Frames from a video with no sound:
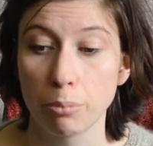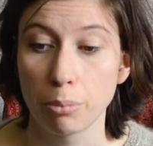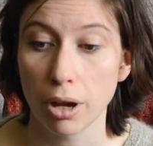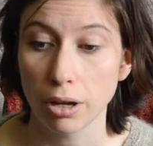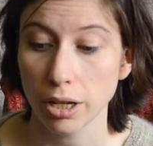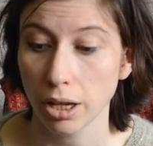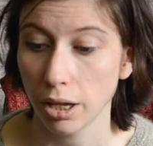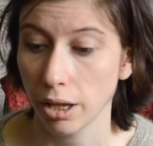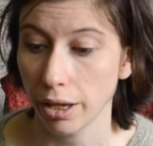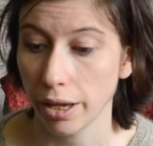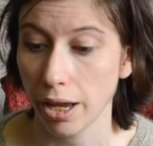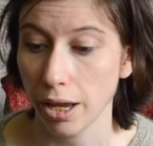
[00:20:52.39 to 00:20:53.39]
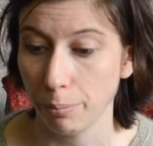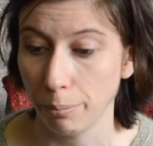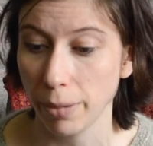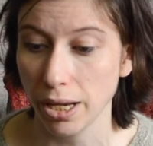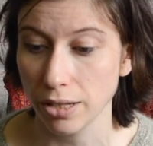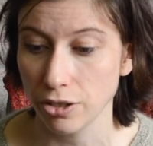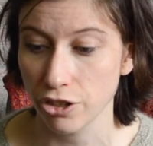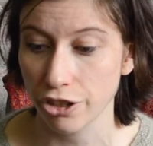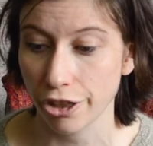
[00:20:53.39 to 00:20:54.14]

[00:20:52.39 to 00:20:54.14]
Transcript: But it means